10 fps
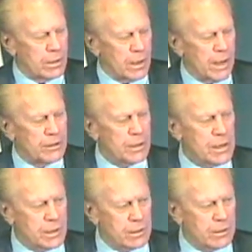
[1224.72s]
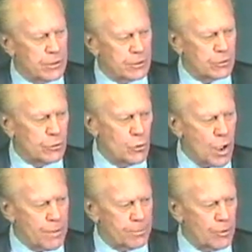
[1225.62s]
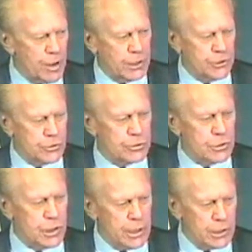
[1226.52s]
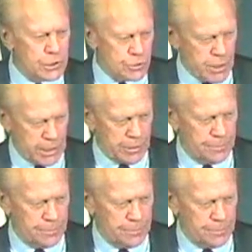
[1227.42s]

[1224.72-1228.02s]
I think the two operations illustrate